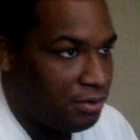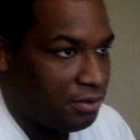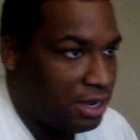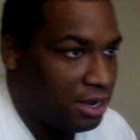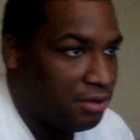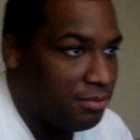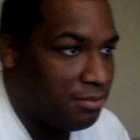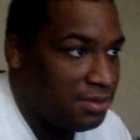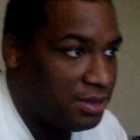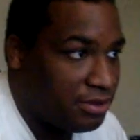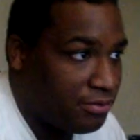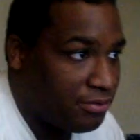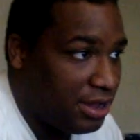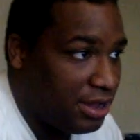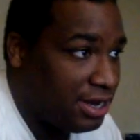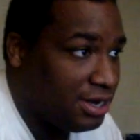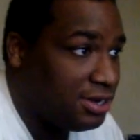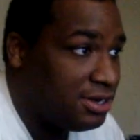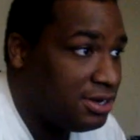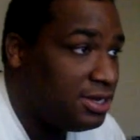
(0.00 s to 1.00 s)
ring. It'll be
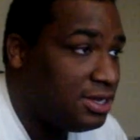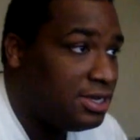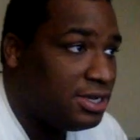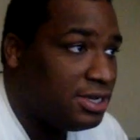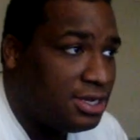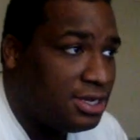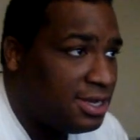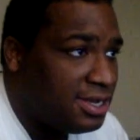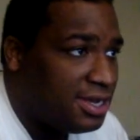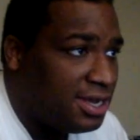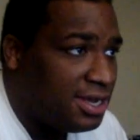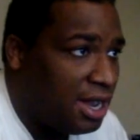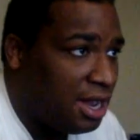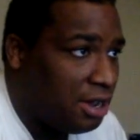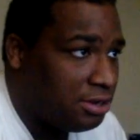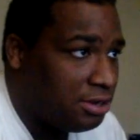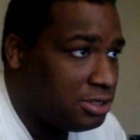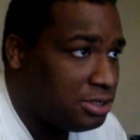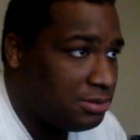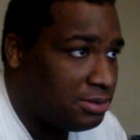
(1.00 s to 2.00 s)
great,
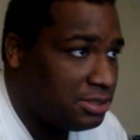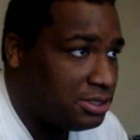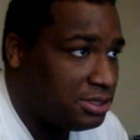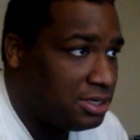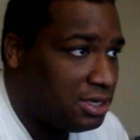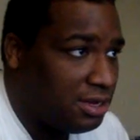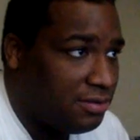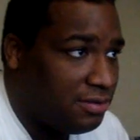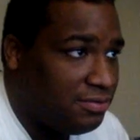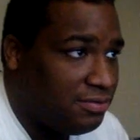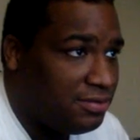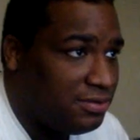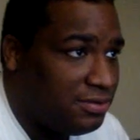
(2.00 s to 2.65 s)
awesome and stuff.